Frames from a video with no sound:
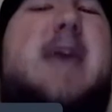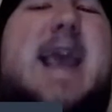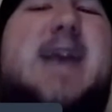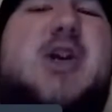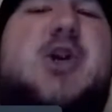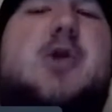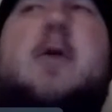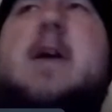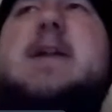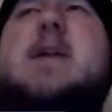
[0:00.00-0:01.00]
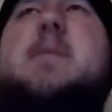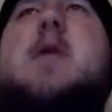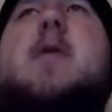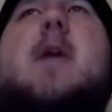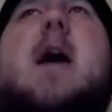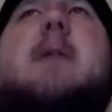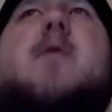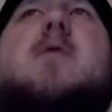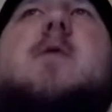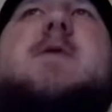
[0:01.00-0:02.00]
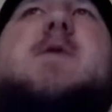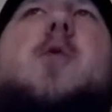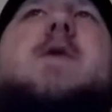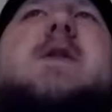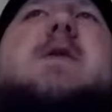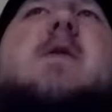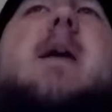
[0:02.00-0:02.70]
cane sugar as compared to high fructose corn syrup.